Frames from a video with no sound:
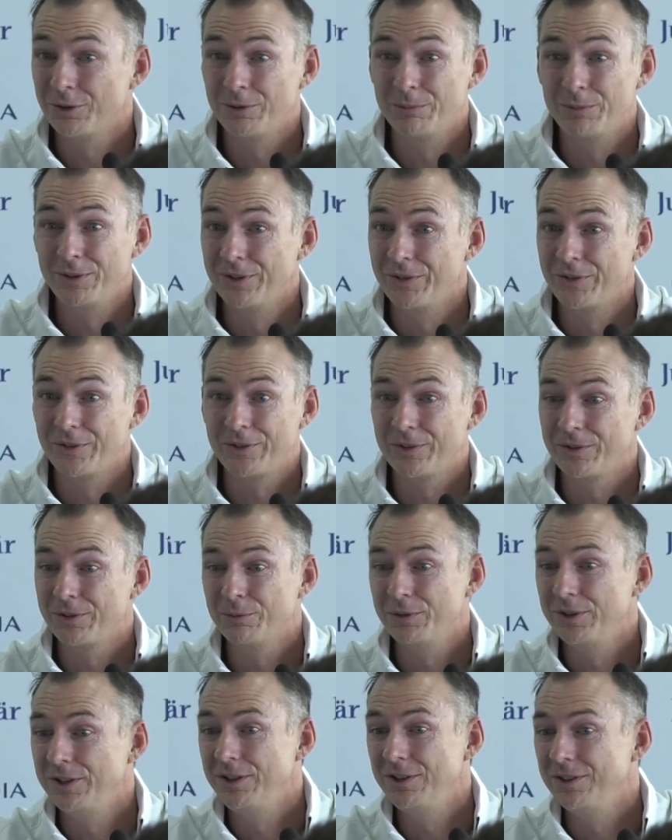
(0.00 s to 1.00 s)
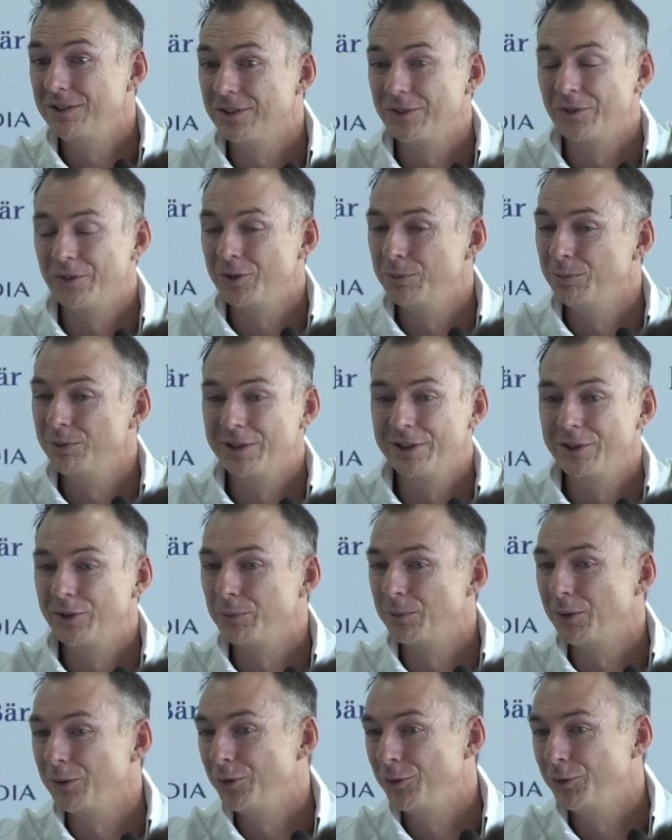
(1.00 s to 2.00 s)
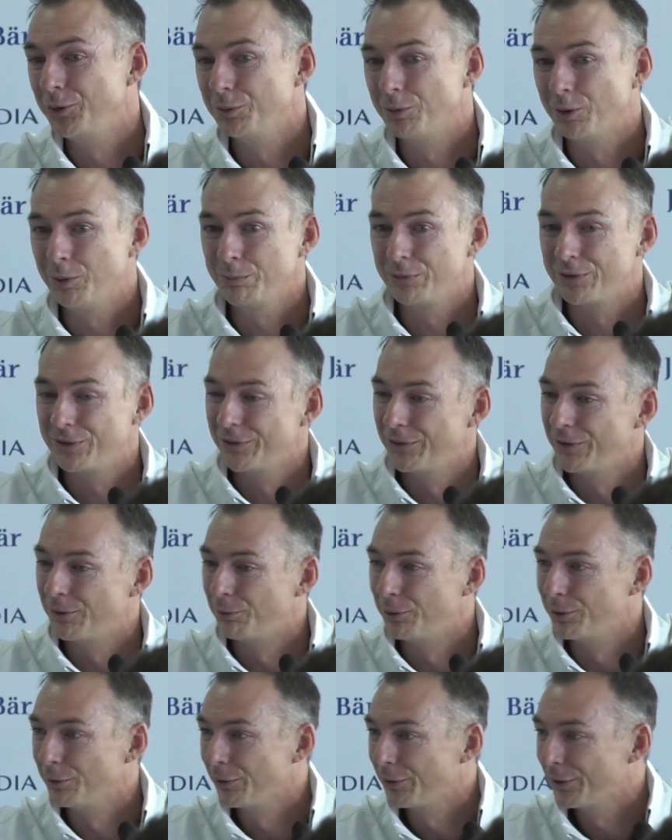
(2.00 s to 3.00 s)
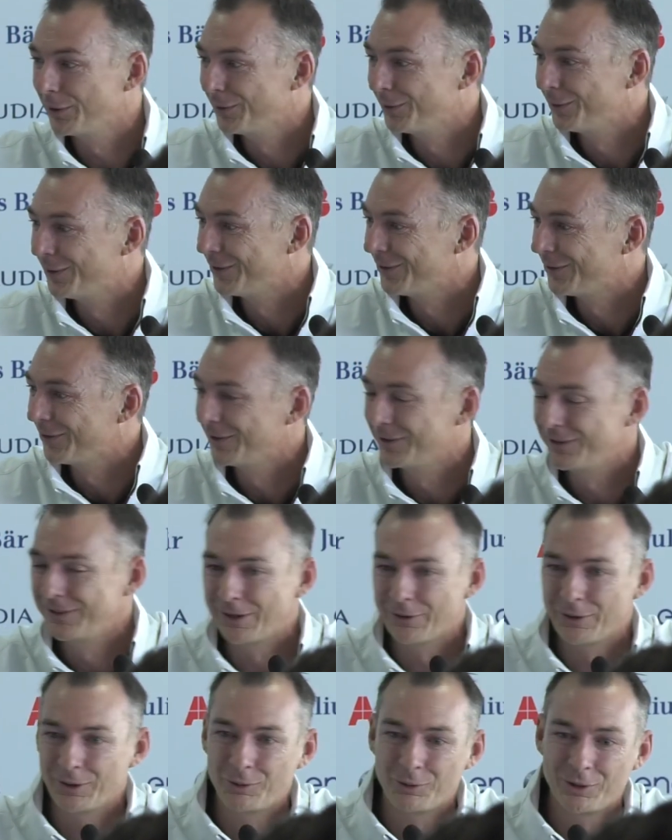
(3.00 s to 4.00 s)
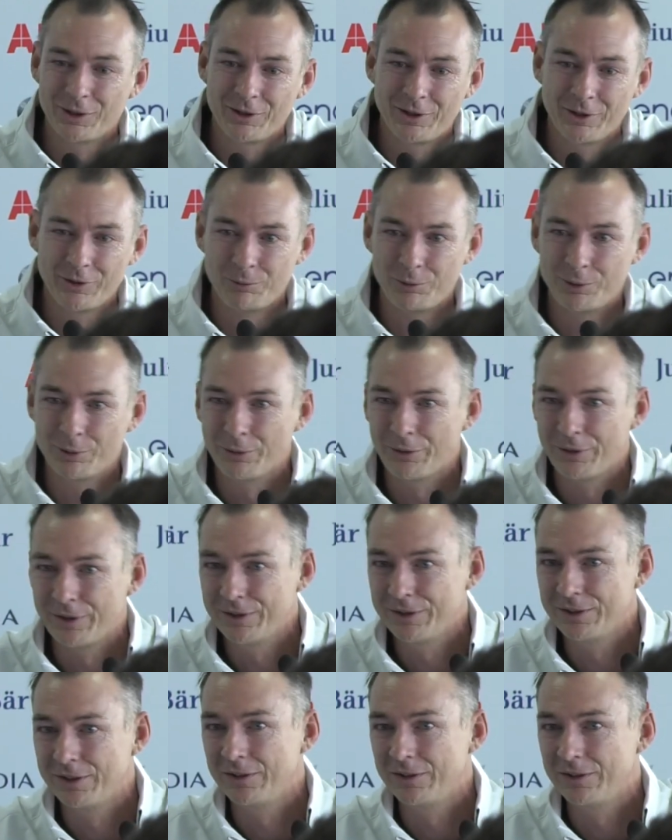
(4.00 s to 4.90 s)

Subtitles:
I mean, you can simulate as much as you want, but the real thing, it's nothing quite like the real thing.